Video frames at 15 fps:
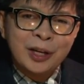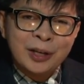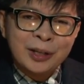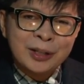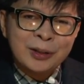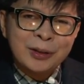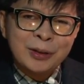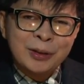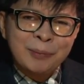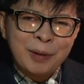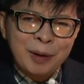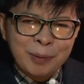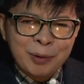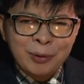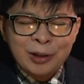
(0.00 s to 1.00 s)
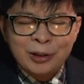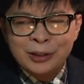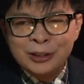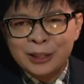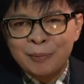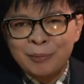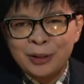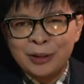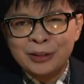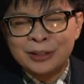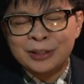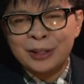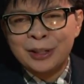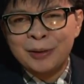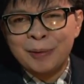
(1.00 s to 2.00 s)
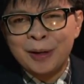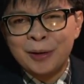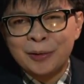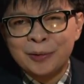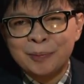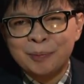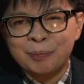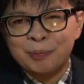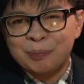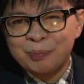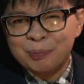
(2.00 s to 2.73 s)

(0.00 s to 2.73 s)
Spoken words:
and maybe we learned something this day about